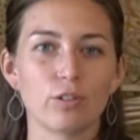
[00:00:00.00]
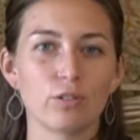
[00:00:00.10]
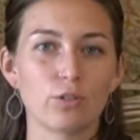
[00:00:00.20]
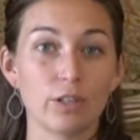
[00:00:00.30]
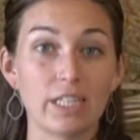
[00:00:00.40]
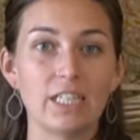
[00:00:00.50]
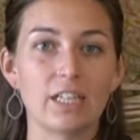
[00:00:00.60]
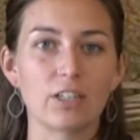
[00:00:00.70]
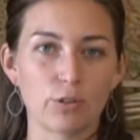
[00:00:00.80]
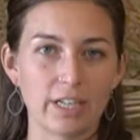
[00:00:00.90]

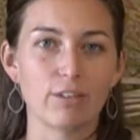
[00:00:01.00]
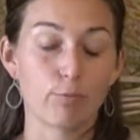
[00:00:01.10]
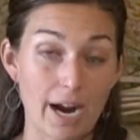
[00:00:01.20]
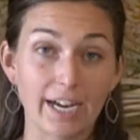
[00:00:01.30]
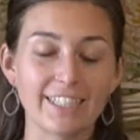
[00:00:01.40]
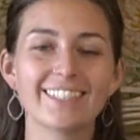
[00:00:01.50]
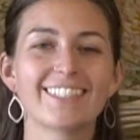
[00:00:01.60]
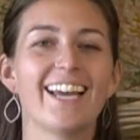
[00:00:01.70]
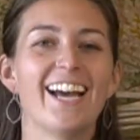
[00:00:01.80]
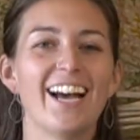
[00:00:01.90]
creating a creative
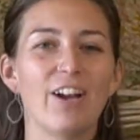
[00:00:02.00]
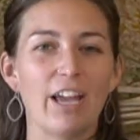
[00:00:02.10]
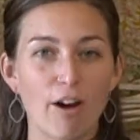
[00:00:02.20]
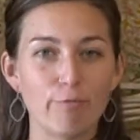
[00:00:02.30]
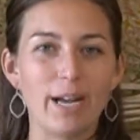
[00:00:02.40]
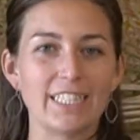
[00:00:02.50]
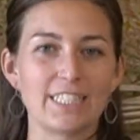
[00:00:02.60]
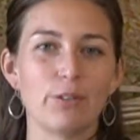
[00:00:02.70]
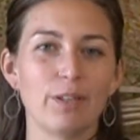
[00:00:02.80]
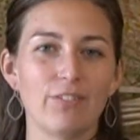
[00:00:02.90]
practice of
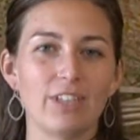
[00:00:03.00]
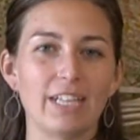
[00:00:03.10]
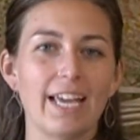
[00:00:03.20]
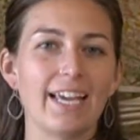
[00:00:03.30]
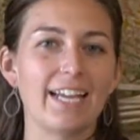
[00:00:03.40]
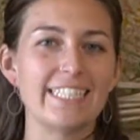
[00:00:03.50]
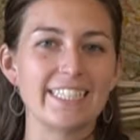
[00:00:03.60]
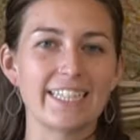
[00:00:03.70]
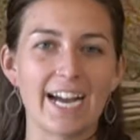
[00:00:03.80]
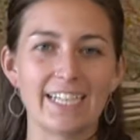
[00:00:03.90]
basket weaving. And
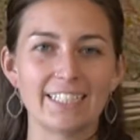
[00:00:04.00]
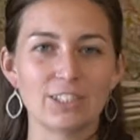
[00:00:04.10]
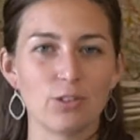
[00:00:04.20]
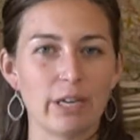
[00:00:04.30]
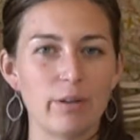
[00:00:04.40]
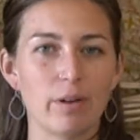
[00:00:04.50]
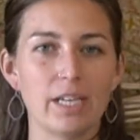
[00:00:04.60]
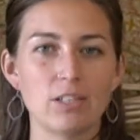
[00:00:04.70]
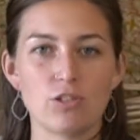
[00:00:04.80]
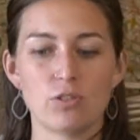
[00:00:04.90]
that is a great
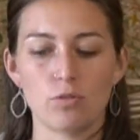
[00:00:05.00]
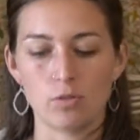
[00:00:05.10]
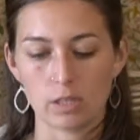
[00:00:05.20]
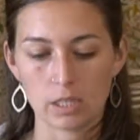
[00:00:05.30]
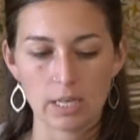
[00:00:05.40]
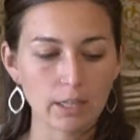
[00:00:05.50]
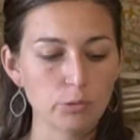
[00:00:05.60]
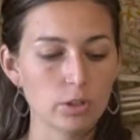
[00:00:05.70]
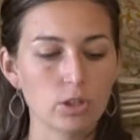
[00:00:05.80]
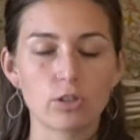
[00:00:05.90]
way to connect
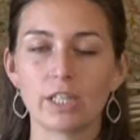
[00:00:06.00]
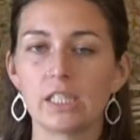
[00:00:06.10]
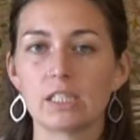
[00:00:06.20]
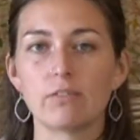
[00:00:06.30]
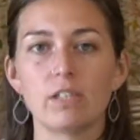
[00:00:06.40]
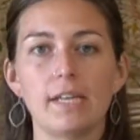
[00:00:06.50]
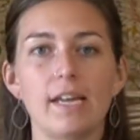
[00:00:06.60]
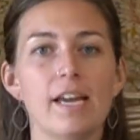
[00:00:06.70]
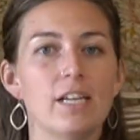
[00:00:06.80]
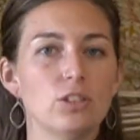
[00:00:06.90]
with your
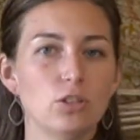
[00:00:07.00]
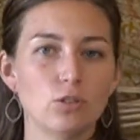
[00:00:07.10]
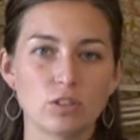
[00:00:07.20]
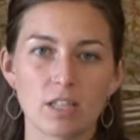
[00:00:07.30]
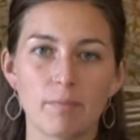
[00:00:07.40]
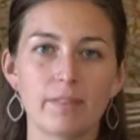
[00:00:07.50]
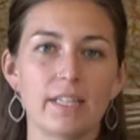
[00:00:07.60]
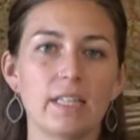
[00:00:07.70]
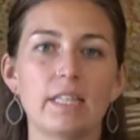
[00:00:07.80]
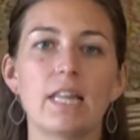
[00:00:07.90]
creativity, do
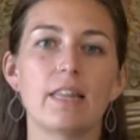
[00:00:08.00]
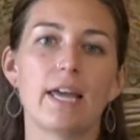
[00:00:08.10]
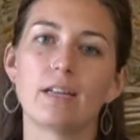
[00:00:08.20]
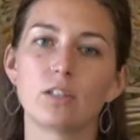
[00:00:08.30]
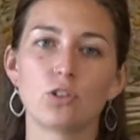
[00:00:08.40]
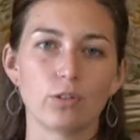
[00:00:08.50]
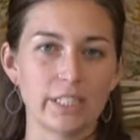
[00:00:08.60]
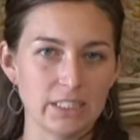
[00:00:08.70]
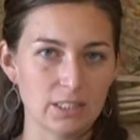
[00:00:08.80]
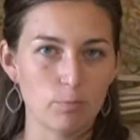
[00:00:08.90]
something that
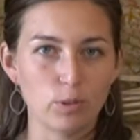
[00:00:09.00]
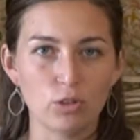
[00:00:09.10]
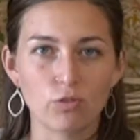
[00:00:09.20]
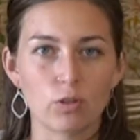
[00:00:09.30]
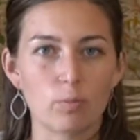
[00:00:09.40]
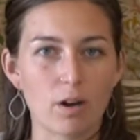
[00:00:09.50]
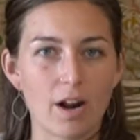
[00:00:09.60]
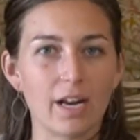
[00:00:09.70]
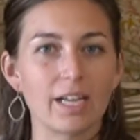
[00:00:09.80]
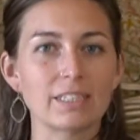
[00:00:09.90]
creates a beautiful
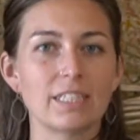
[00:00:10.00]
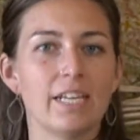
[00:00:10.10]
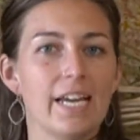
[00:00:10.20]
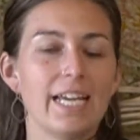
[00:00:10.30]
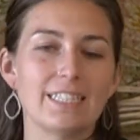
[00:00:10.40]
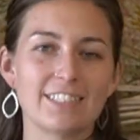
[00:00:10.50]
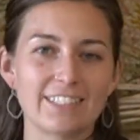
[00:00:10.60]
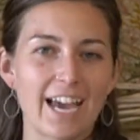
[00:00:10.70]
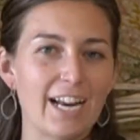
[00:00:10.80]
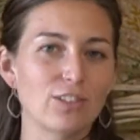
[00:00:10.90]
product. It's
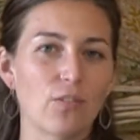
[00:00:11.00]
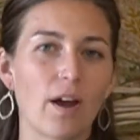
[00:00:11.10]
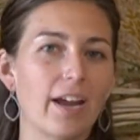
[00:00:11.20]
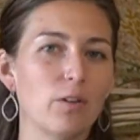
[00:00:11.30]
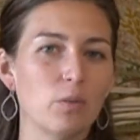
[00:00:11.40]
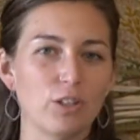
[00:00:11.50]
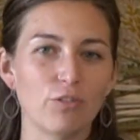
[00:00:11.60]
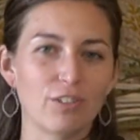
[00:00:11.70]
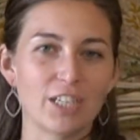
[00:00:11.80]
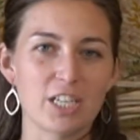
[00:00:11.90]
satisfying when you
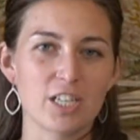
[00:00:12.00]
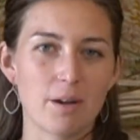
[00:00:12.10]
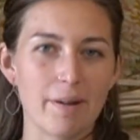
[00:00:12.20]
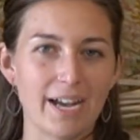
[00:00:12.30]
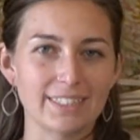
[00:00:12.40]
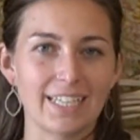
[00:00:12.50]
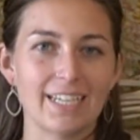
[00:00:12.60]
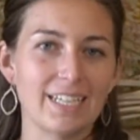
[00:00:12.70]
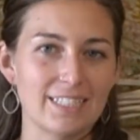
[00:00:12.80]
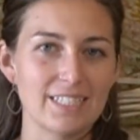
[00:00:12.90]
finish a
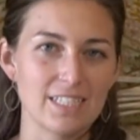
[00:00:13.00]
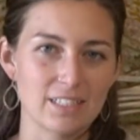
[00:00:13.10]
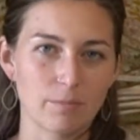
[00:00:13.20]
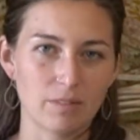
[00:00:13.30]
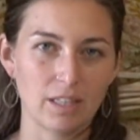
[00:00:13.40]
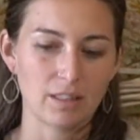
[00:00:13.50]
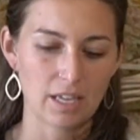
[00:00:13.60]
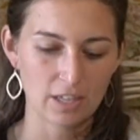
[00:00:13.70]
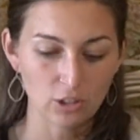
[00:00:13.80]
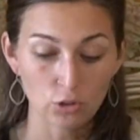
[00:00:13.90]
basket and see something
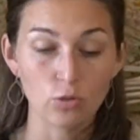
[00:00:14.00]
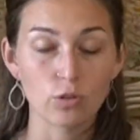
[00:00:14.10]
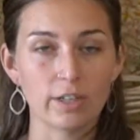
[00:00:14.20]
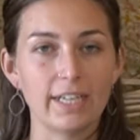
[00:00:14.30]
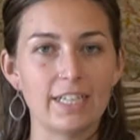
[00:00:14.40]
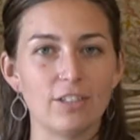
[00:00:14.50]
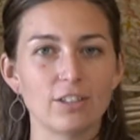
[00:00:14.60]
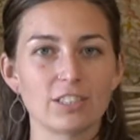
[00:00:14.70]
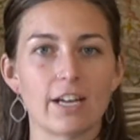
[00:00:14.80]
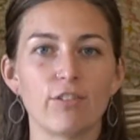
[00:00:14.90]
that you created
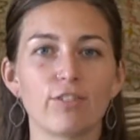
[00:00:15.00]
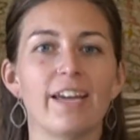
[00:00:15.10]
yourself,